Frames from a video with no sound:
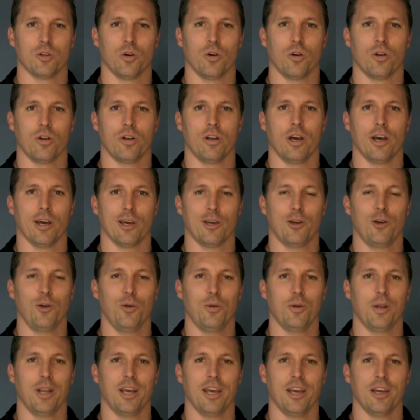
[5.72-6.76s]
on acute
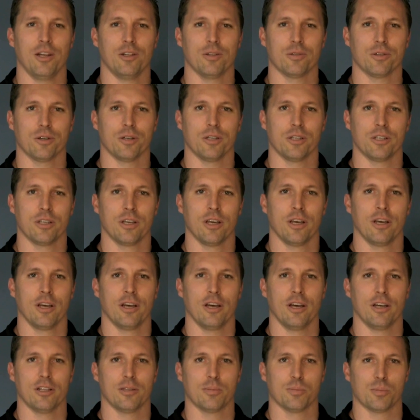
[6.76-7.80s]
knee injuries.
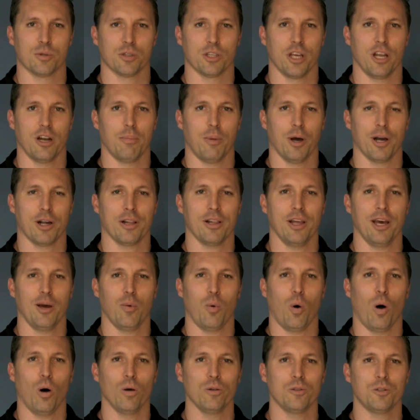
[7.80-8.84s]
It's presented by Claire
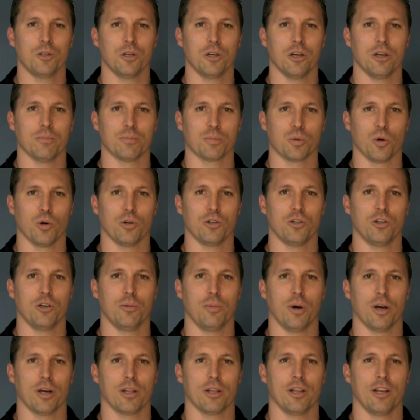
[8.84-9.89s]
Walsh and brought to you by
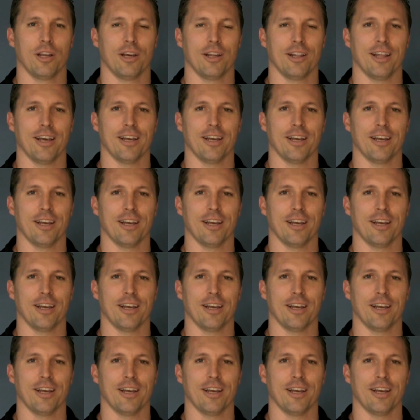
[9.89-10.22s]
Clinical